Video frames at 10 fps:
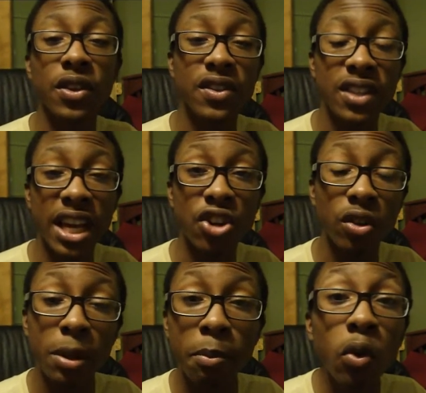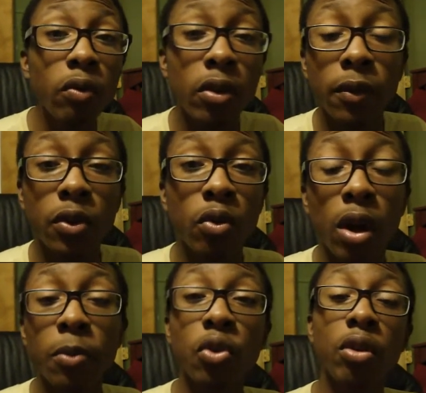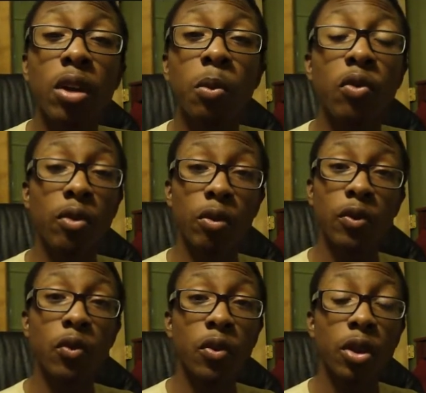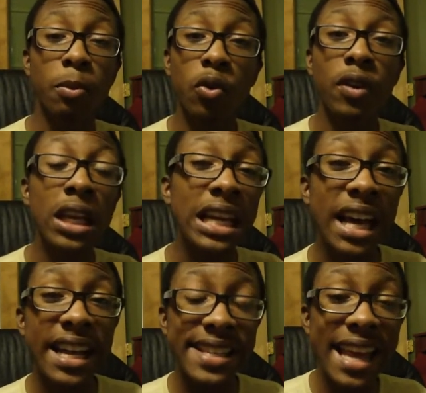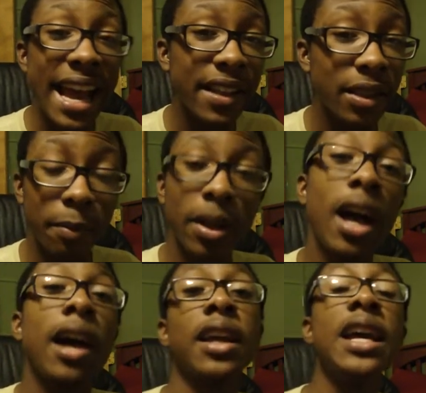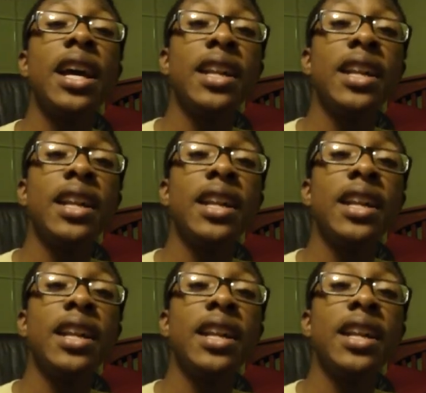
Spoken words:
This is actually a movie review. I'm doing a movie review for the movie Attack the Block.